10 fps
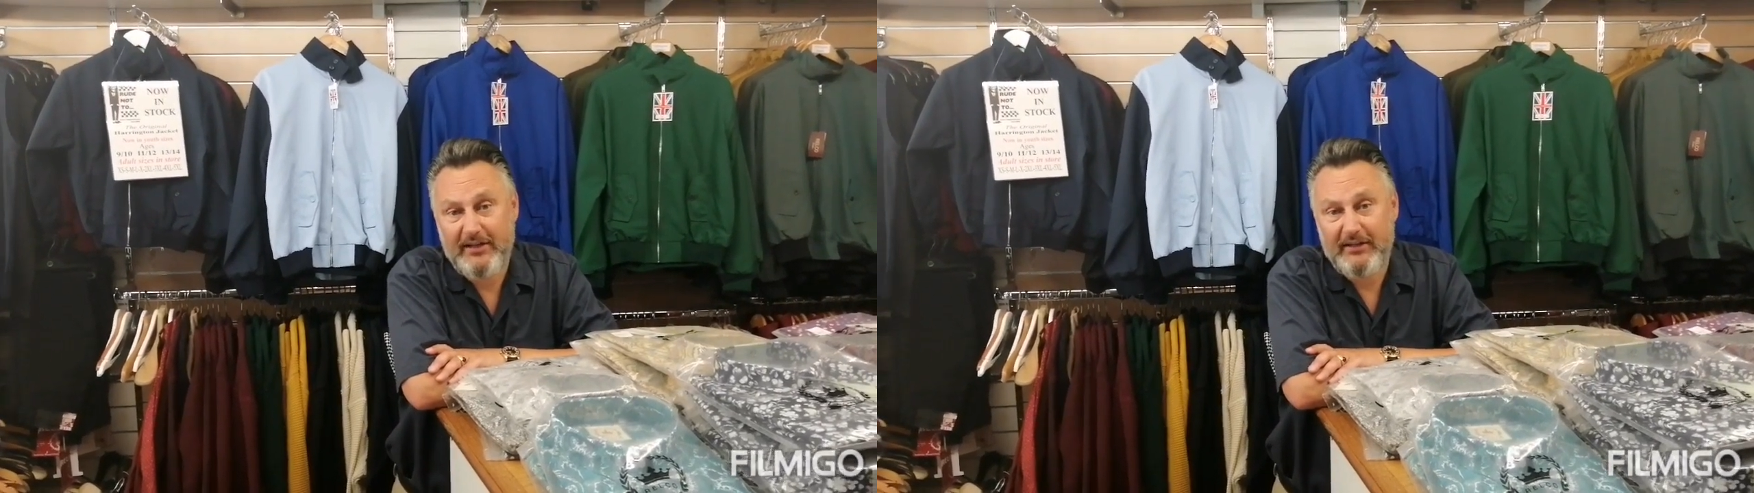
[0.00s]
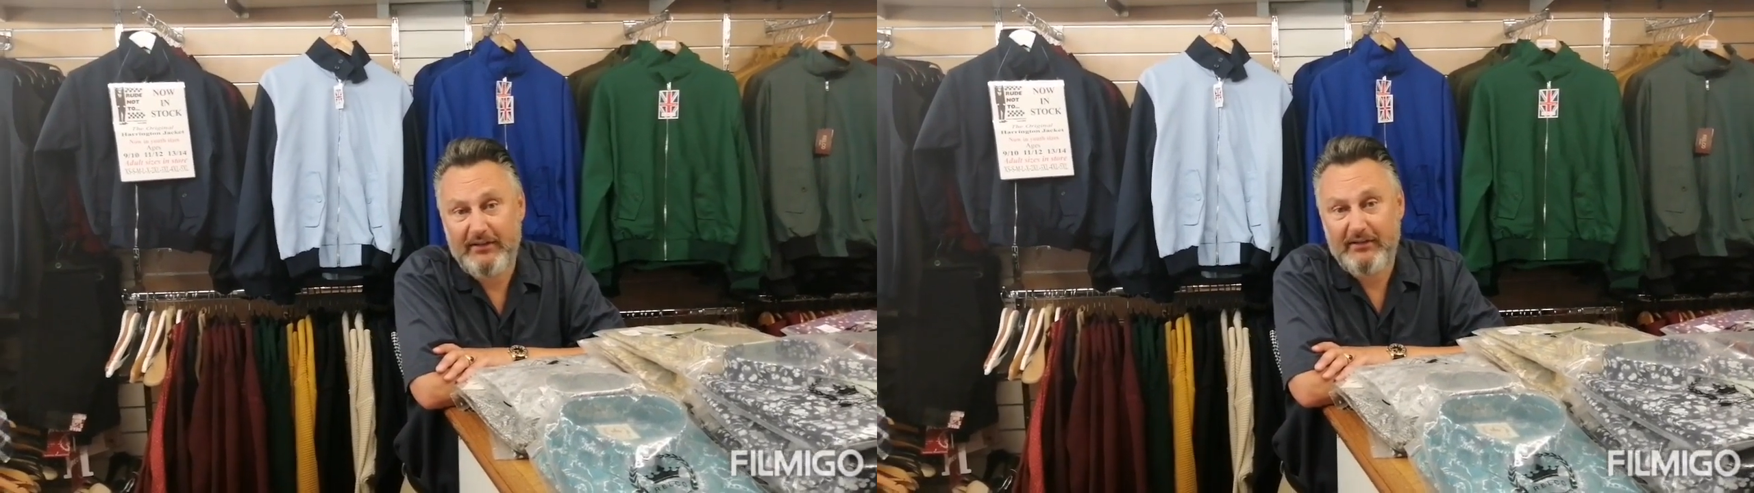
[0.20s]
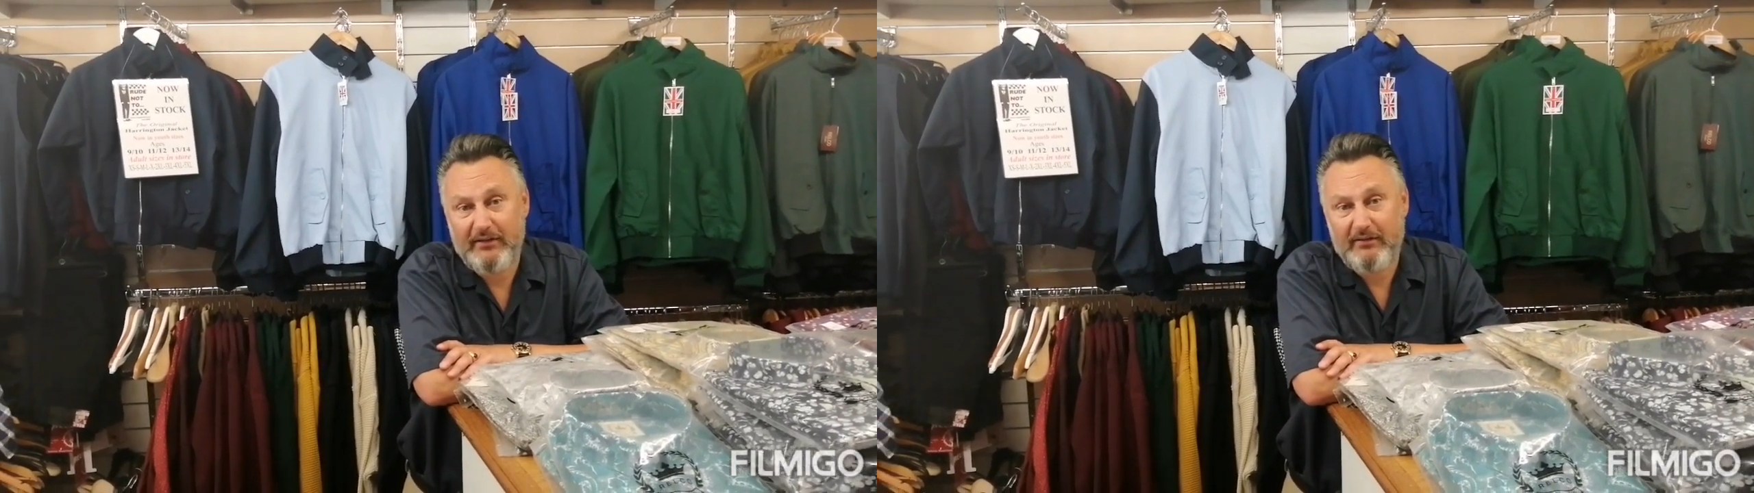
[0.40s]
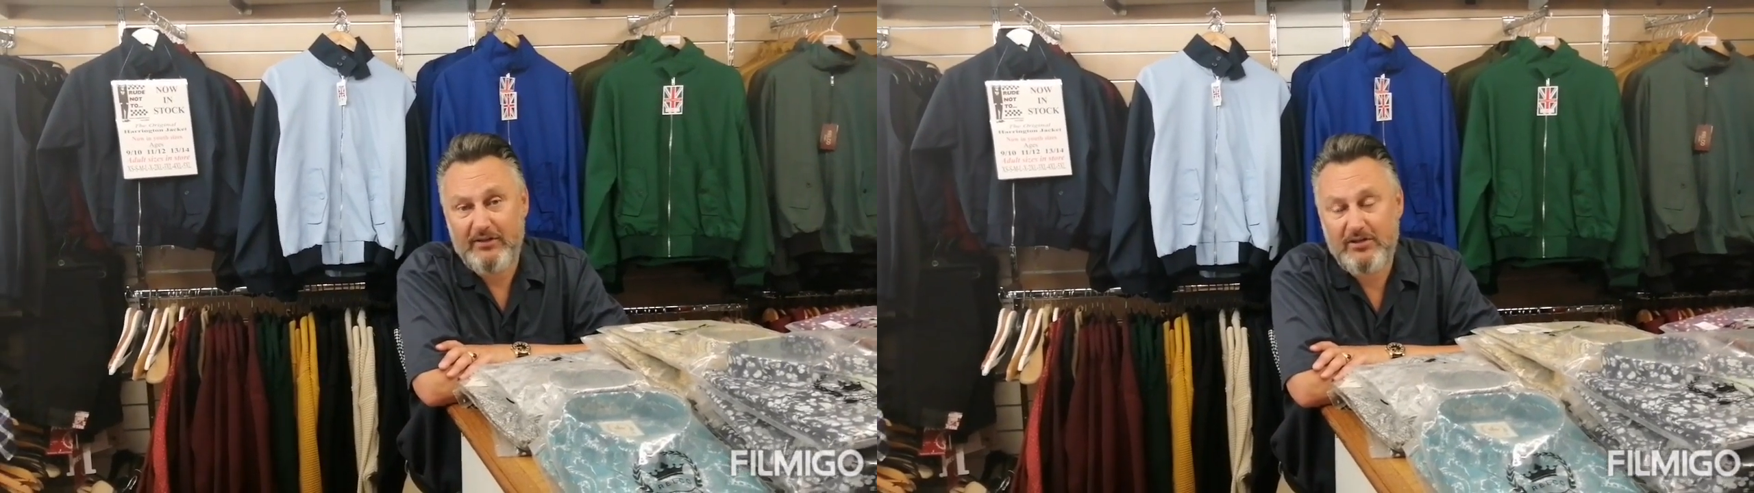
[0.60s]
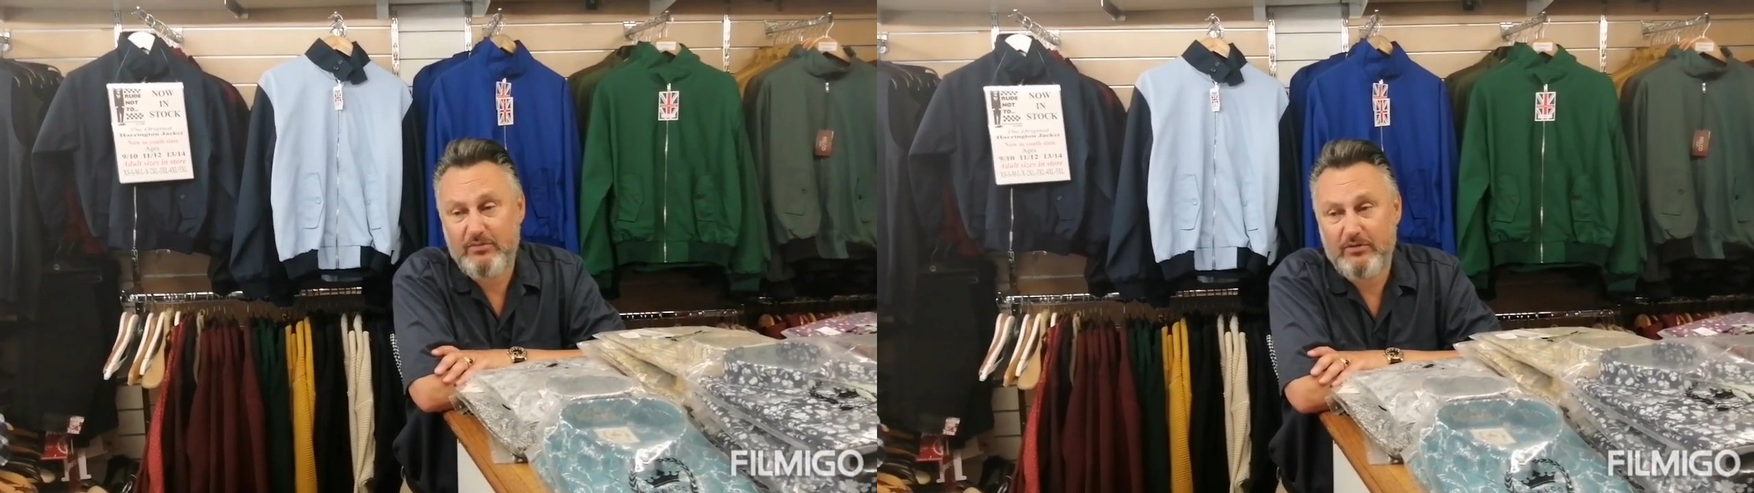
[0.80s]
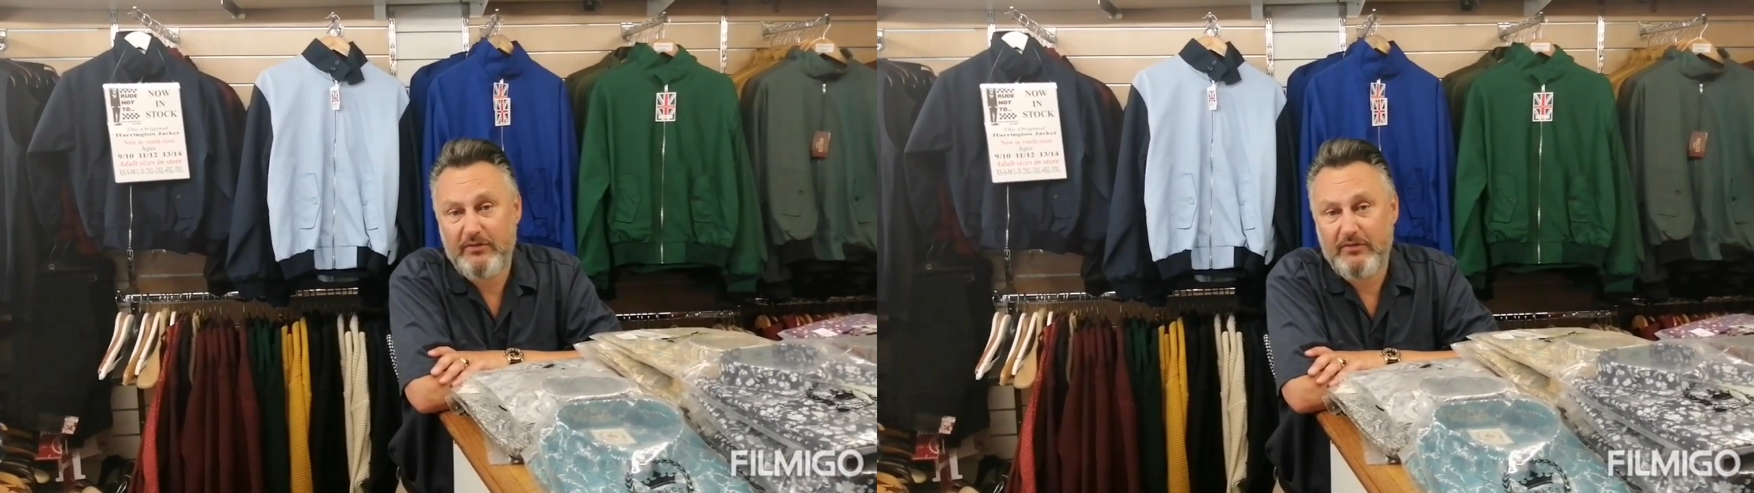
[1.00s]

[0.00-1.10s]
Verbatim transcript: That is true. We're a